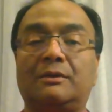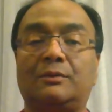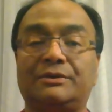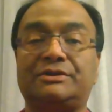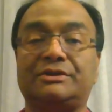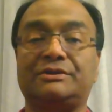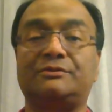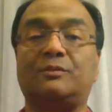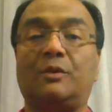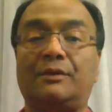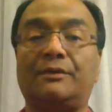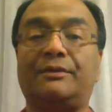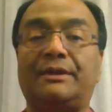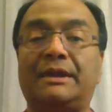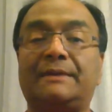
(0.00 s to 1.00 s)
which is
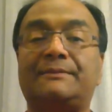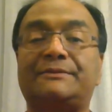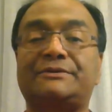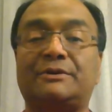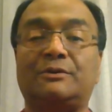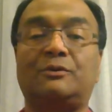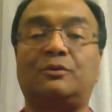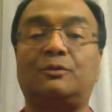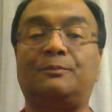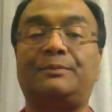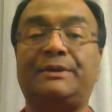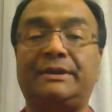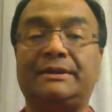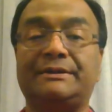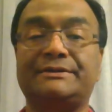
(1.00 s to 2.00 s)
what their so-called
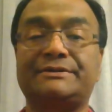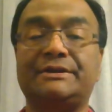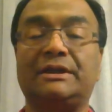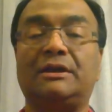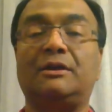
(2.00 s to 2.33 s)
peers